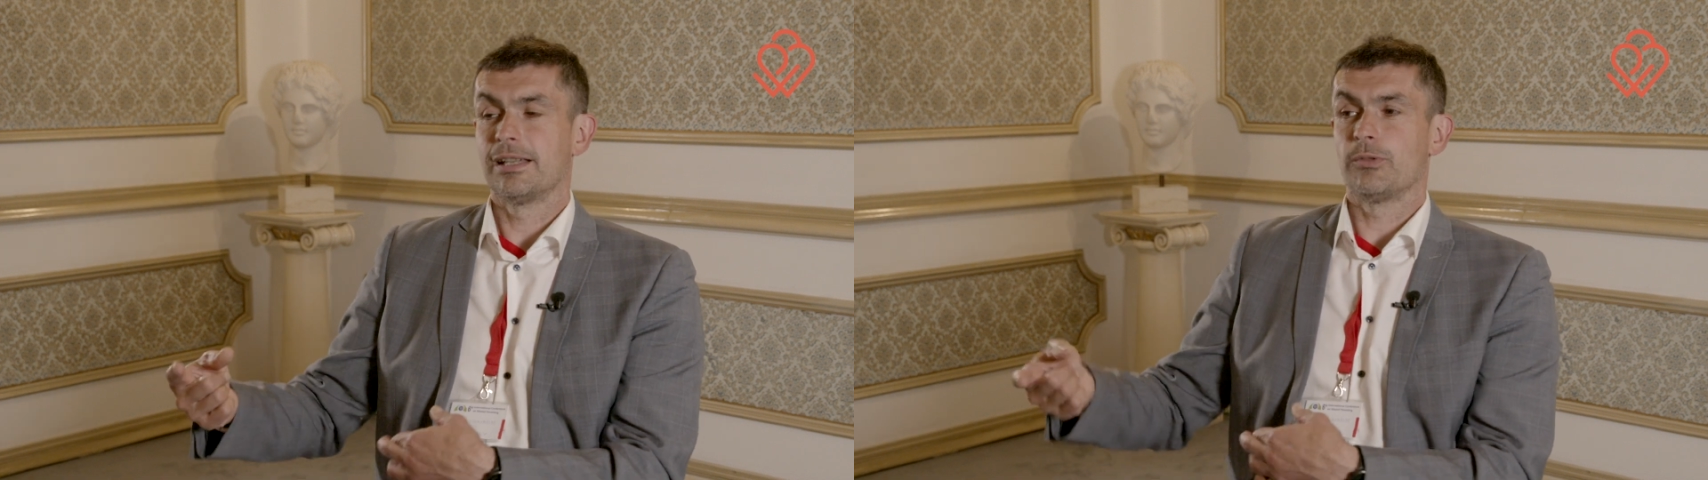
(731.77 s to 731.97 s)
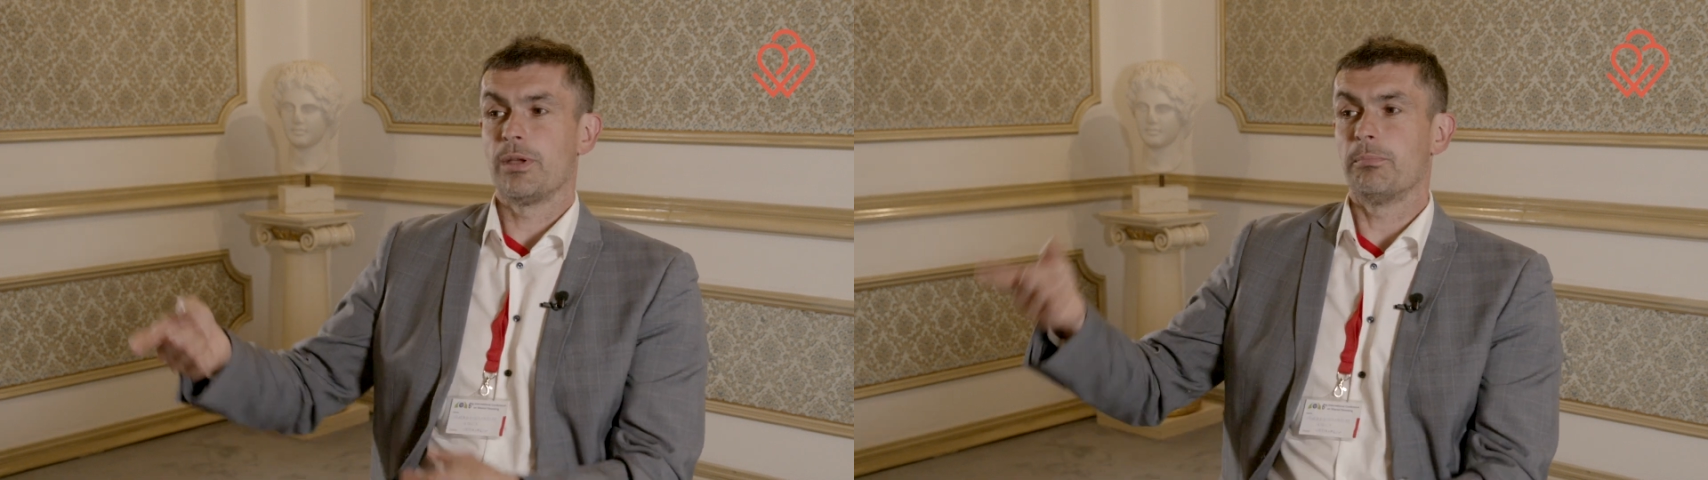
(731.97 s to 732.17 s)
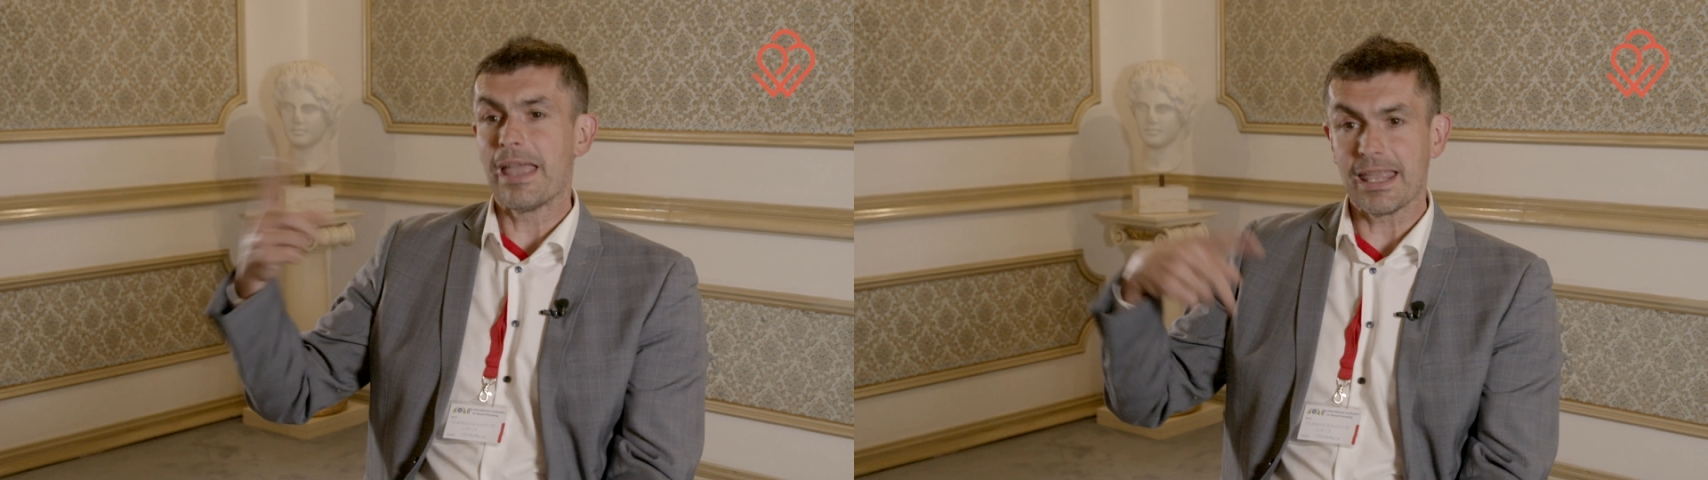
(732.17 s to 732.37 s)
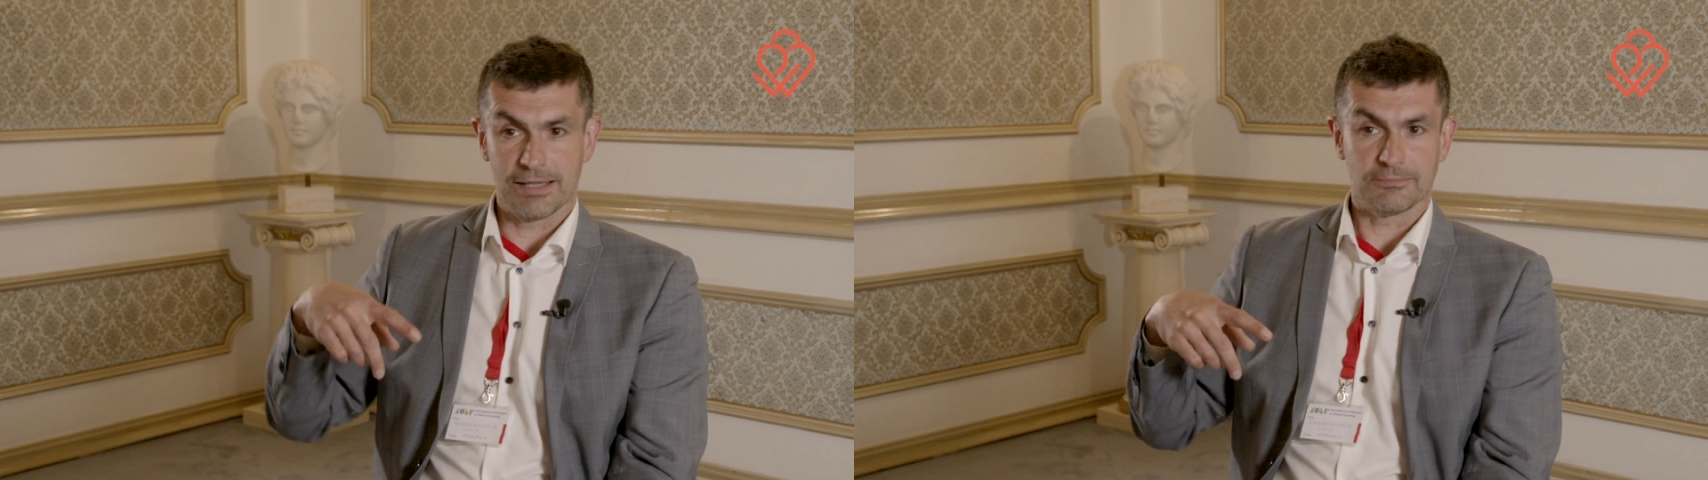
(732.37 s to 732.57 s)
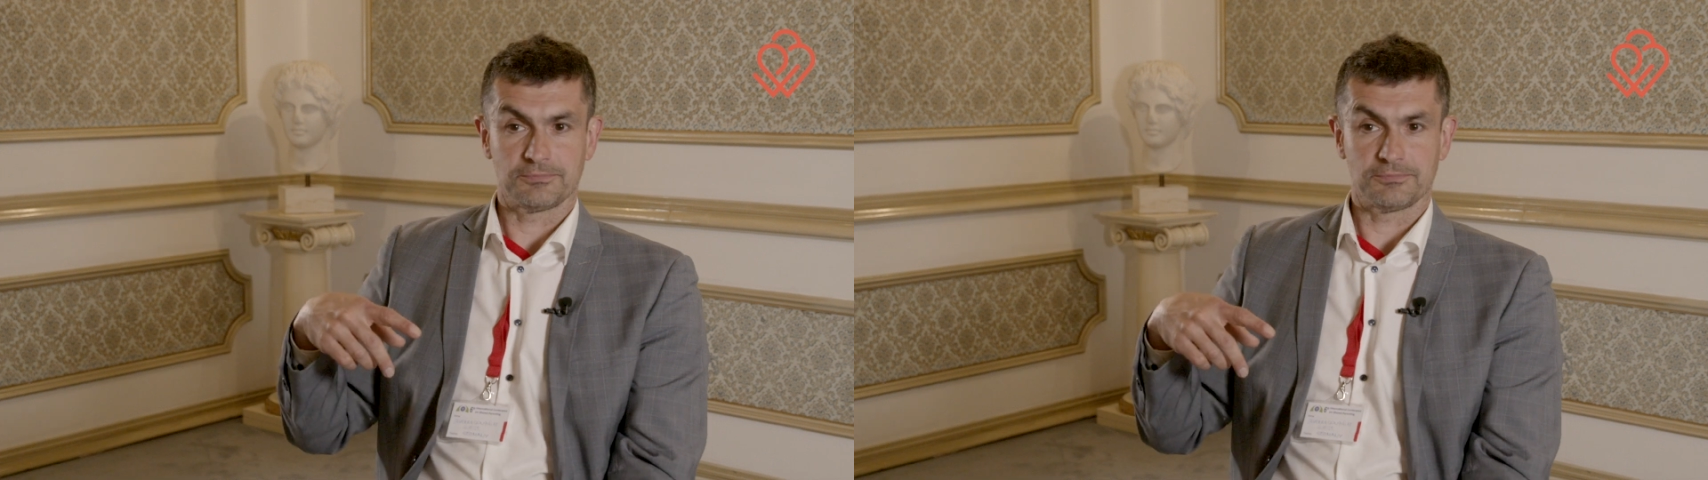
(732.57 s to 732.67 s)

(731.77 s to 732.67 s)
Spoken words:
we may